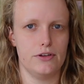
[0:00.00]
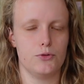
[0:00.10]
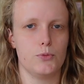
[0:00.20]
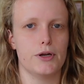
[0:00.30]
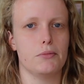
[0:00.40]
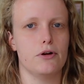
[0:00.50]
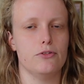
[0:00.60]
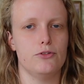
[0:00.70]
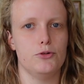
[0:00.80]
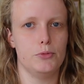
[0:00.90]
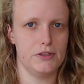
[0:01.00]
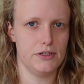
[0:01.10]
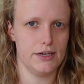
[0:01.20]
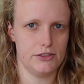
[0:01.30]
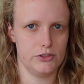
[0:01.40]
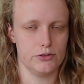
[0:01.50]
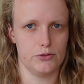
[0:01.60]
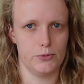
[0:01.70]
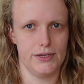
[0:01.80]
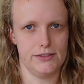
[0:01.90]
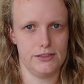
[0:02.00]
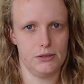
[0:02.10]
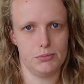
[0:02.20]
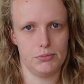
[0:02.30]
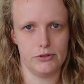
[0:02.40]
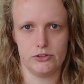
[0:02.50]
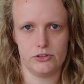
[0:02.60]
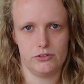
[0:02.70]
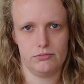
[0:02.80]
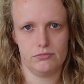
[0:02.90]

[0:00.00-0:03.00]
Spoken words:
is what I'm going to do with the edges of the waist tape, because